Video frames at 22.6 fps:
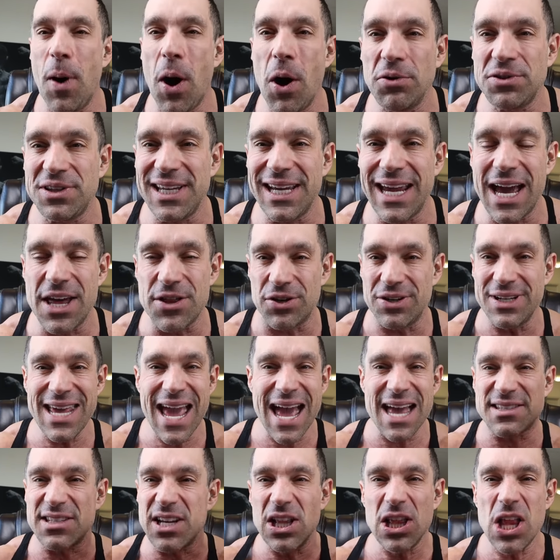both together?
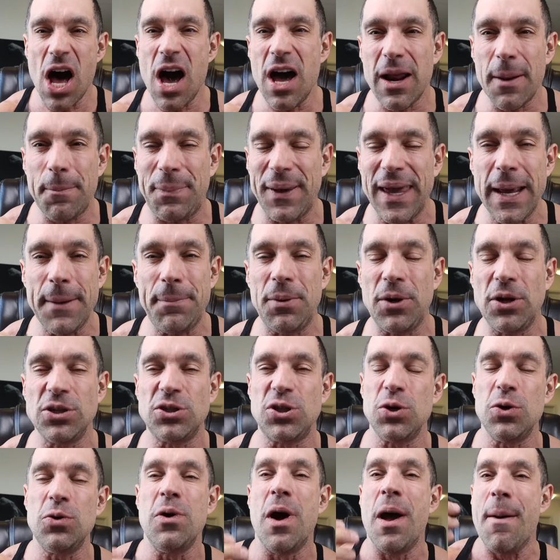Yes, a lot of people
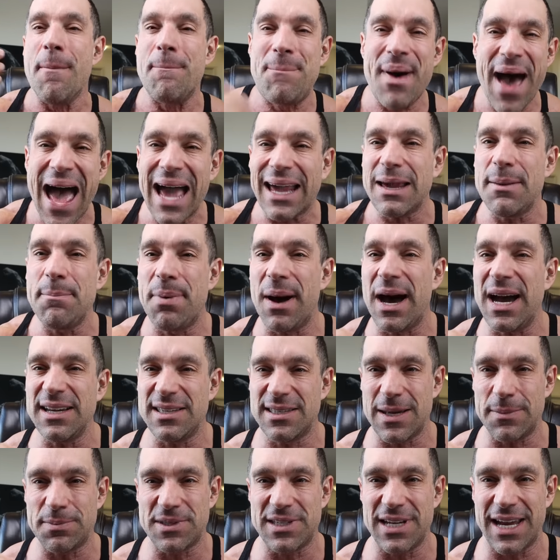do back and
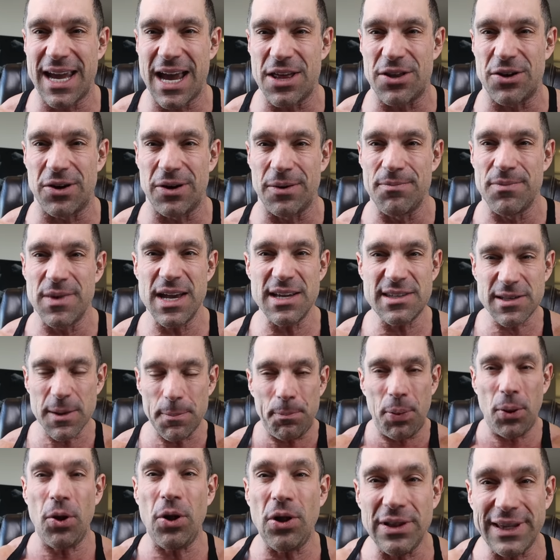biceps together. It's a
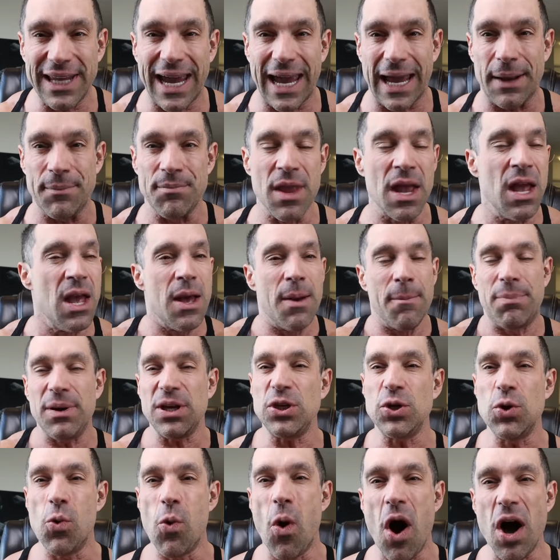pull day.
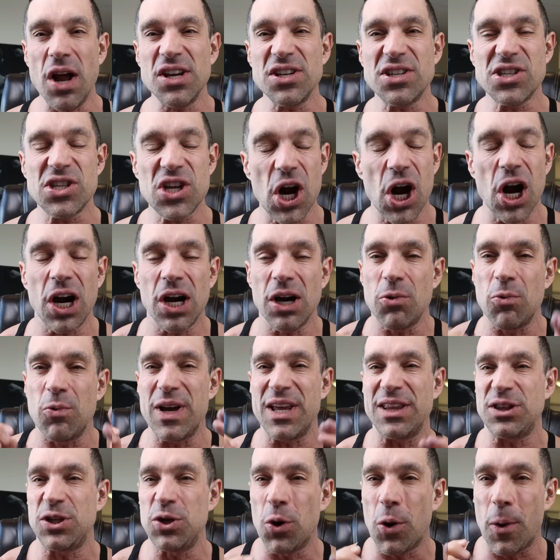But you want to start
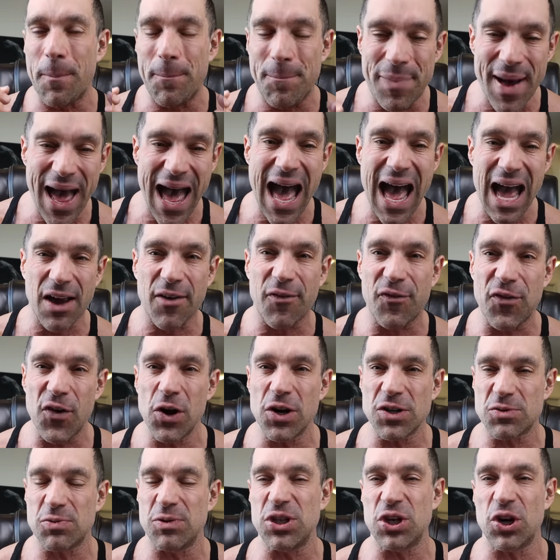with your back
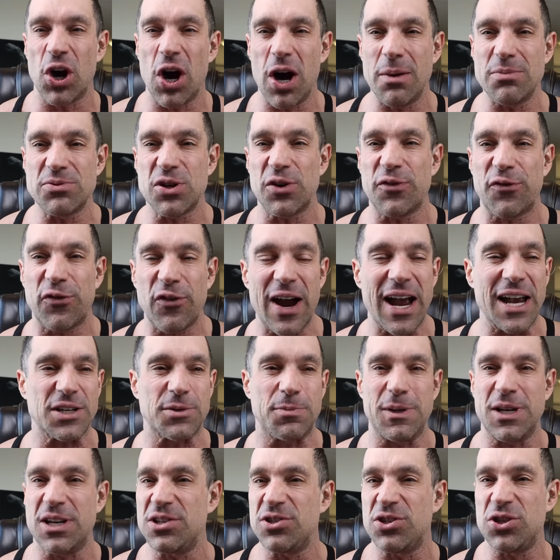first when your arms are fresh
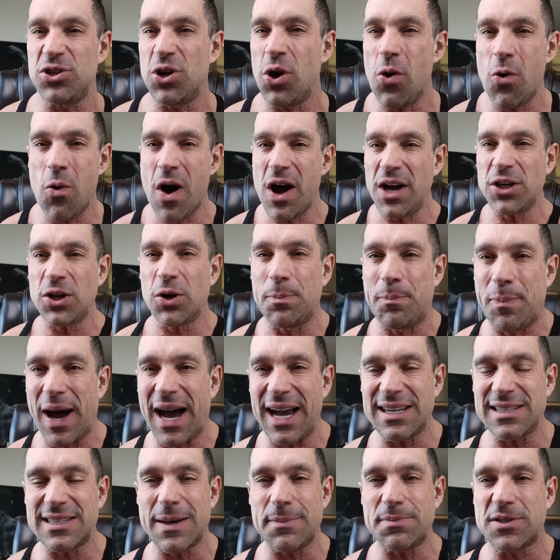because you don't want your
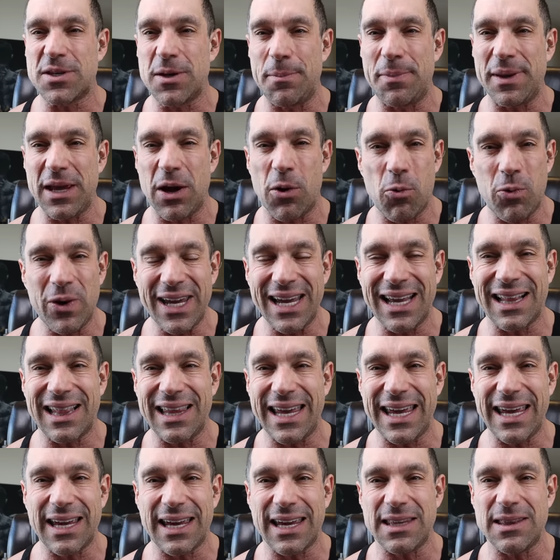biceps to be a weak
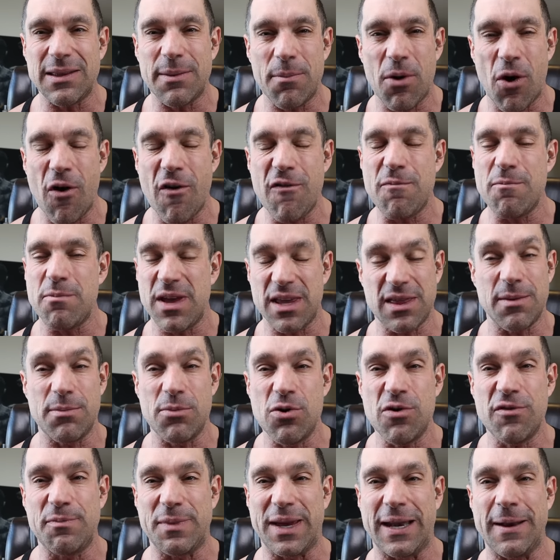link in the, in the
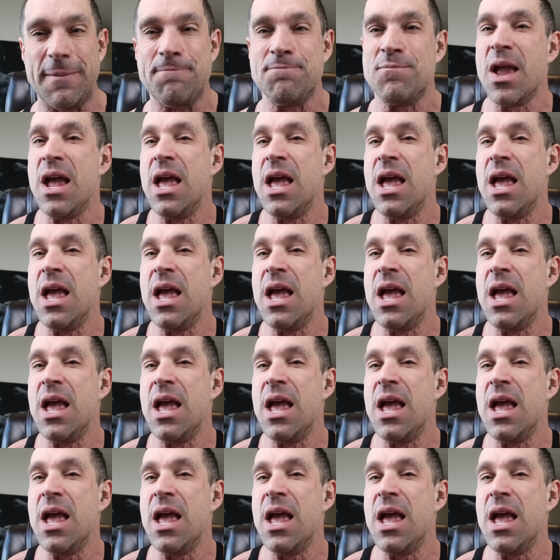movement